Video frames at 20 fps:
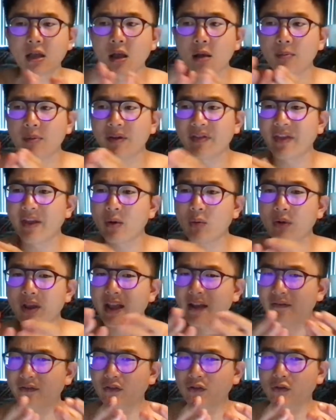but then we
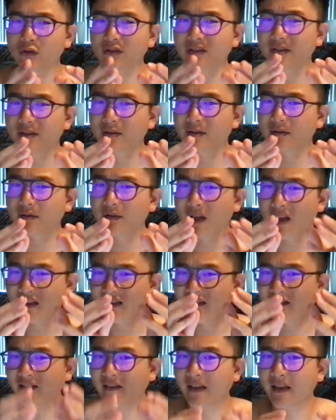have to
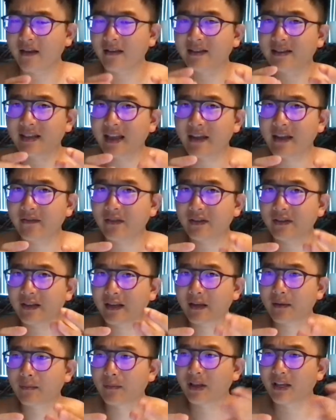save the
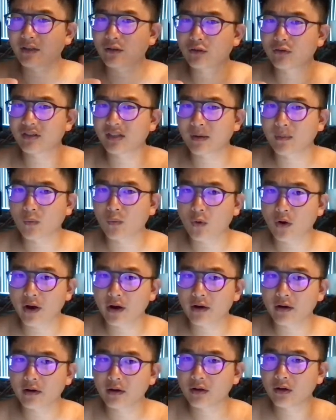second place to
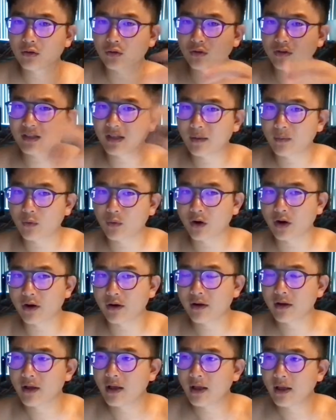somewhere
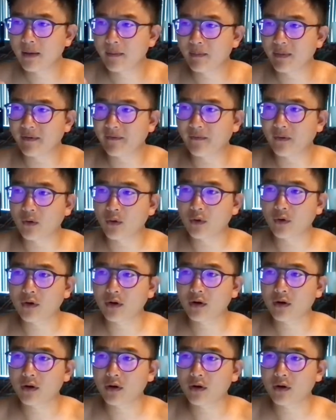before